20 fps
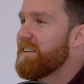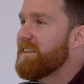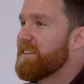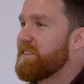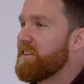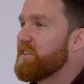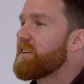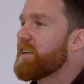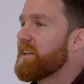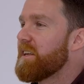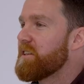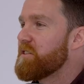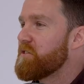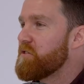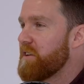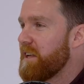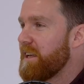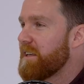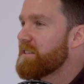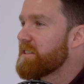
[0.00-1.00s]
that you can
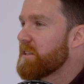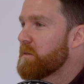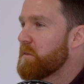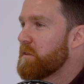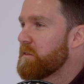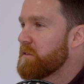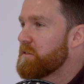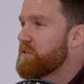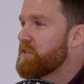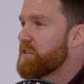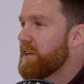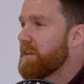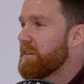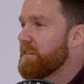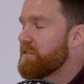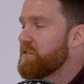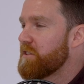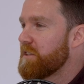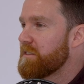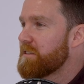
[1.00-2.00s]
address some of those
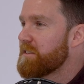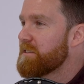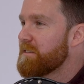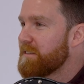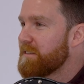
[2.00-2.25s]
challenges?